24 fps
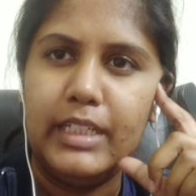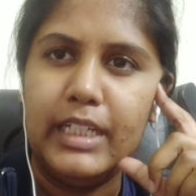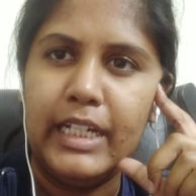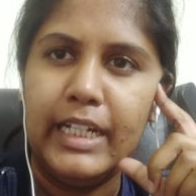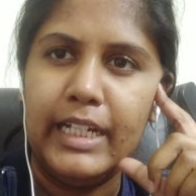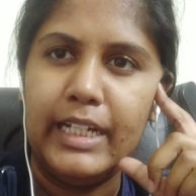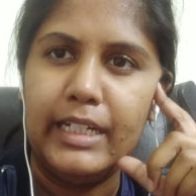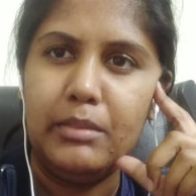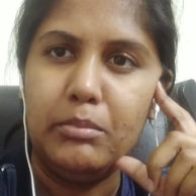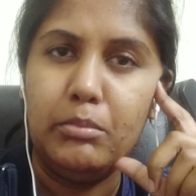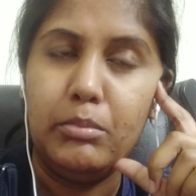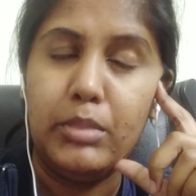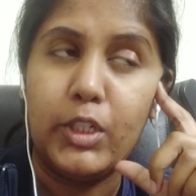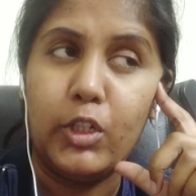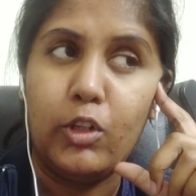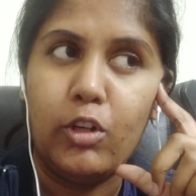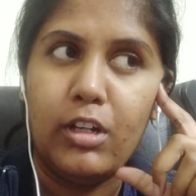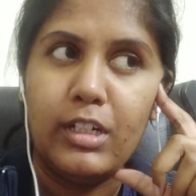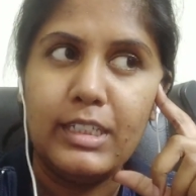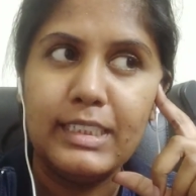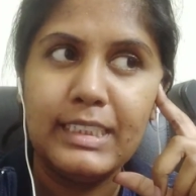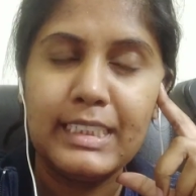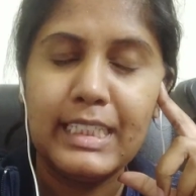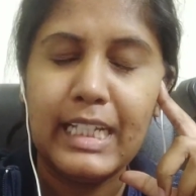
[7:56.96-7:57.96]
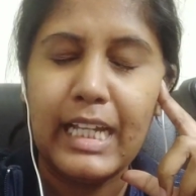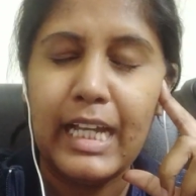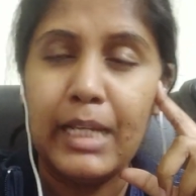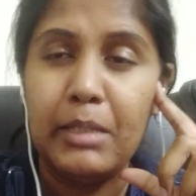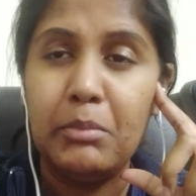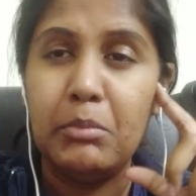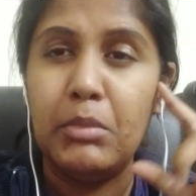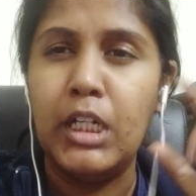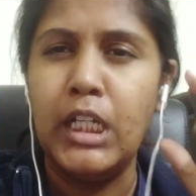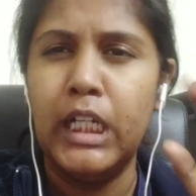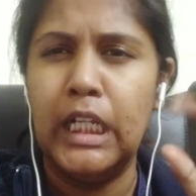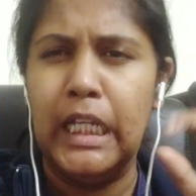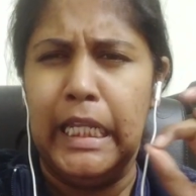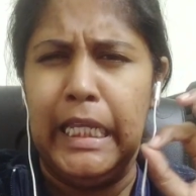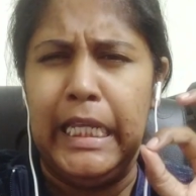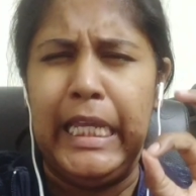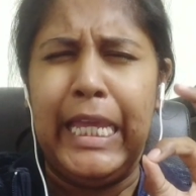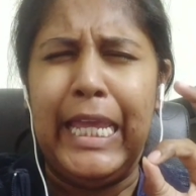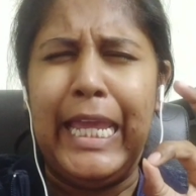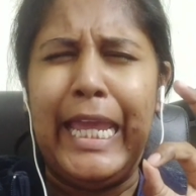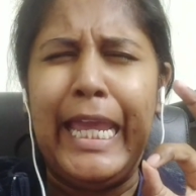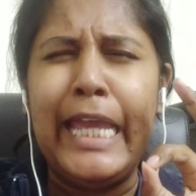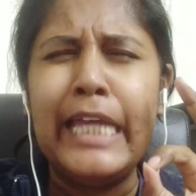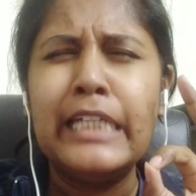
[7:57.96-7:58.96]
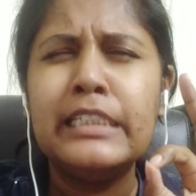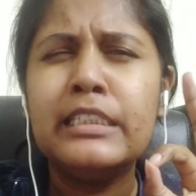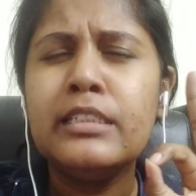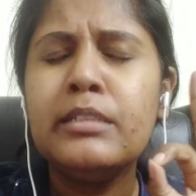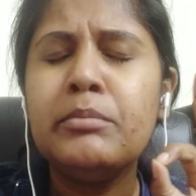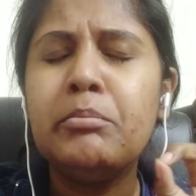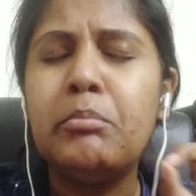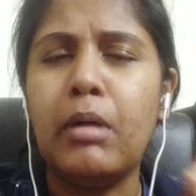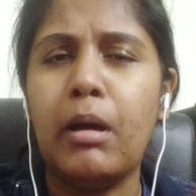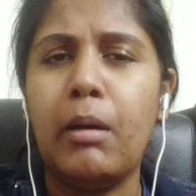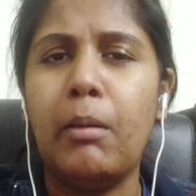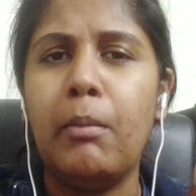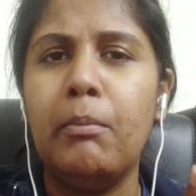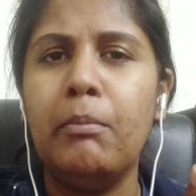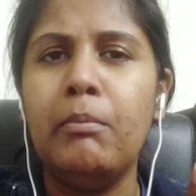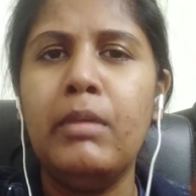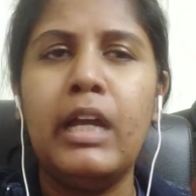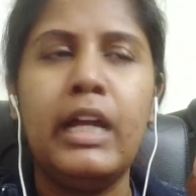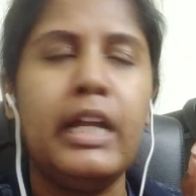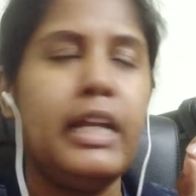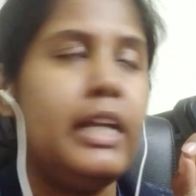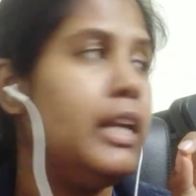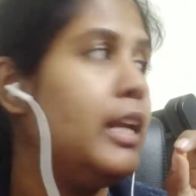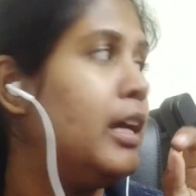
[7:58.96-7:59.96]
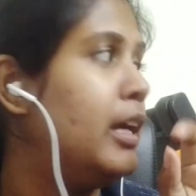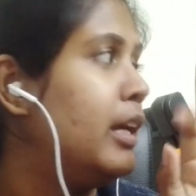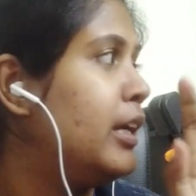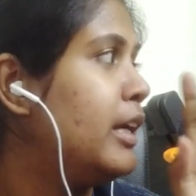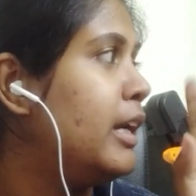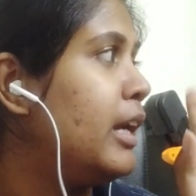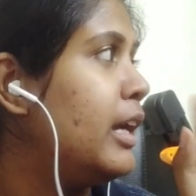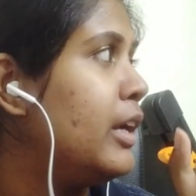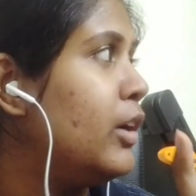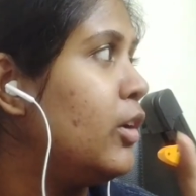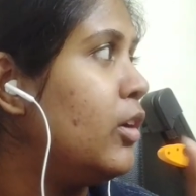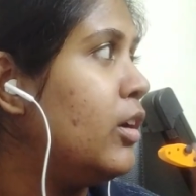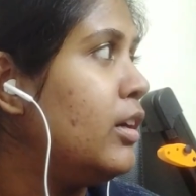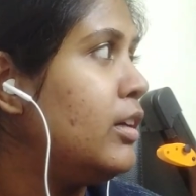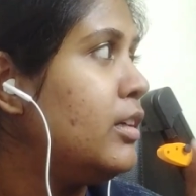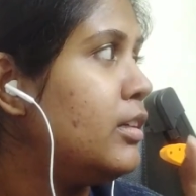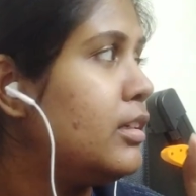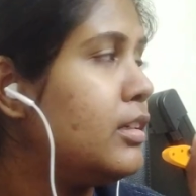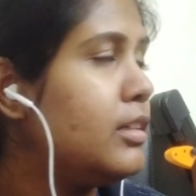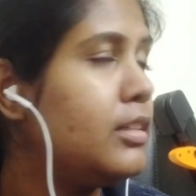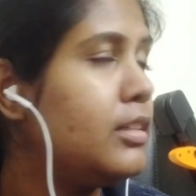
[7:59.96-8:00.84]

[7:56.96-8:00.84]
and because I'm a lazy bum and I cannot